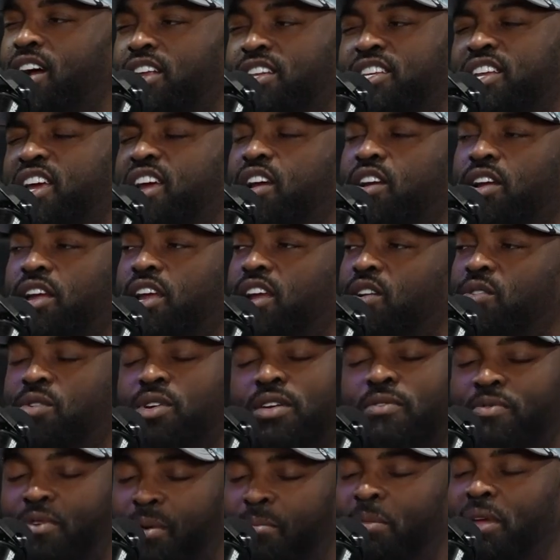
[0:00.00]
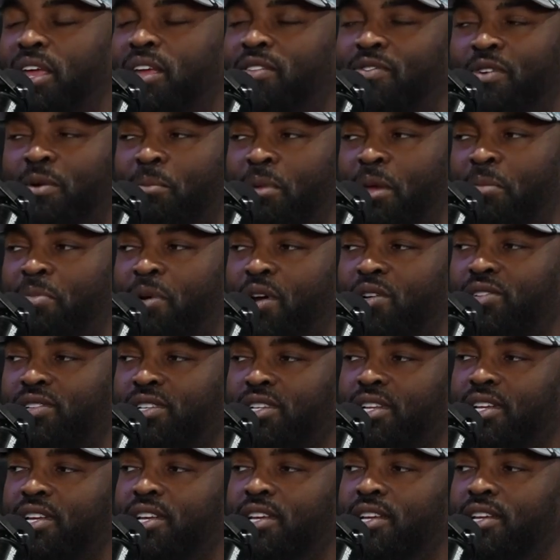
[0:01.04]
Derrick Henry for me
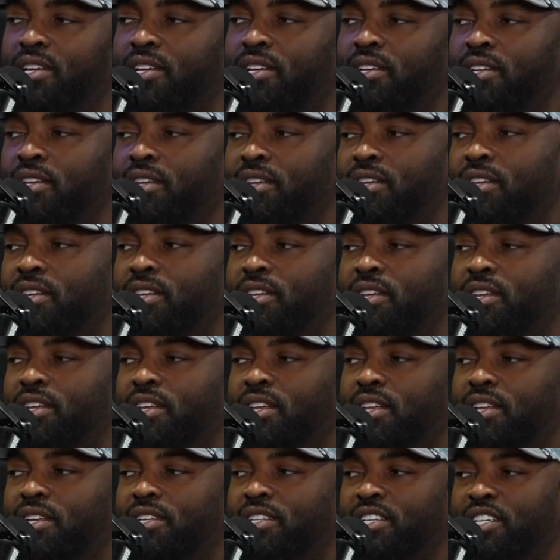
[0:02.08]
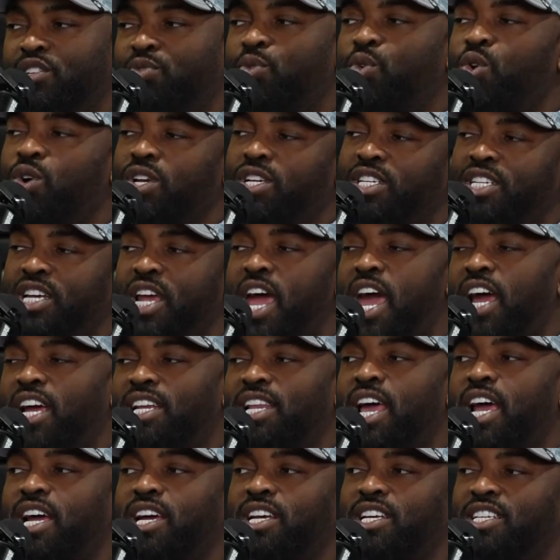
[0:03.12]
personally. Just for a Shaq, but
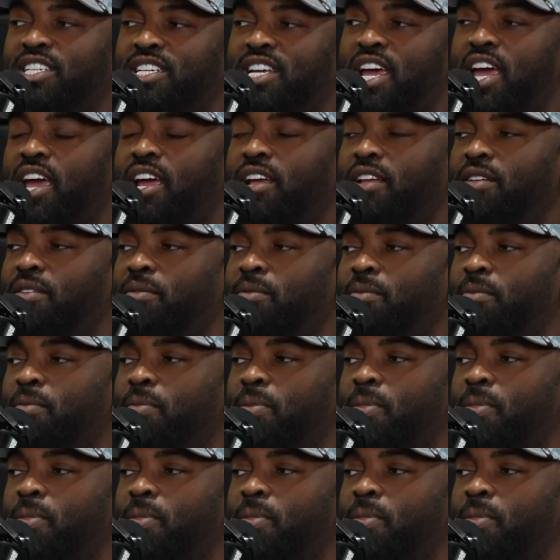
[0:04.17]
like a Shaq.